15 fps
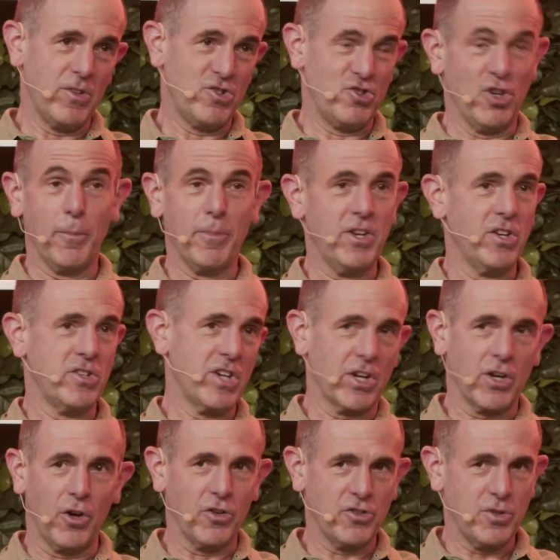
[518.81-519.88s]
jump into
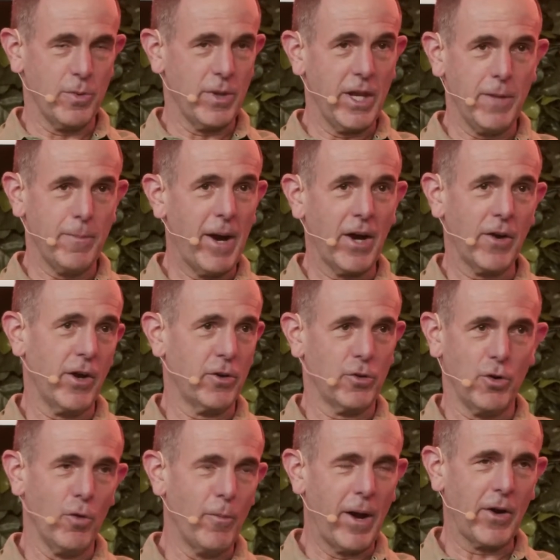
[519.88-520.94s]
technology with any background or
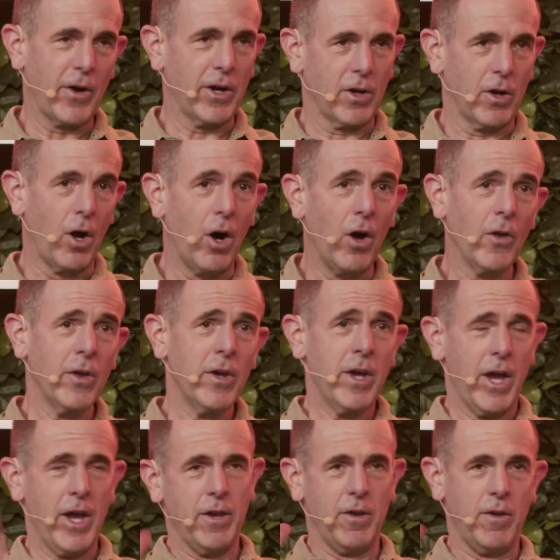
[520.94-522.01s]
no background at all
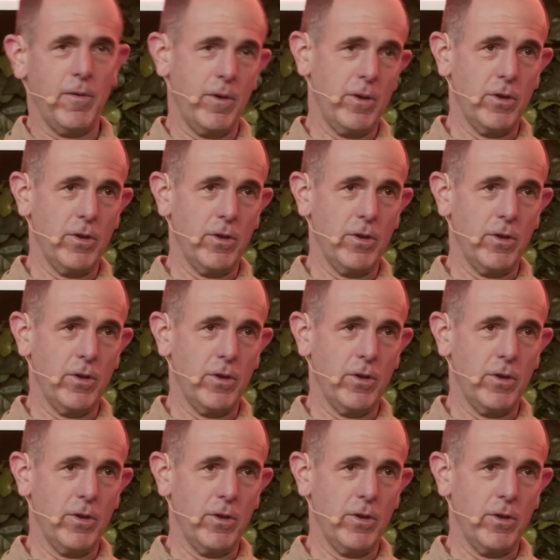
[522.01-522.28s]
and,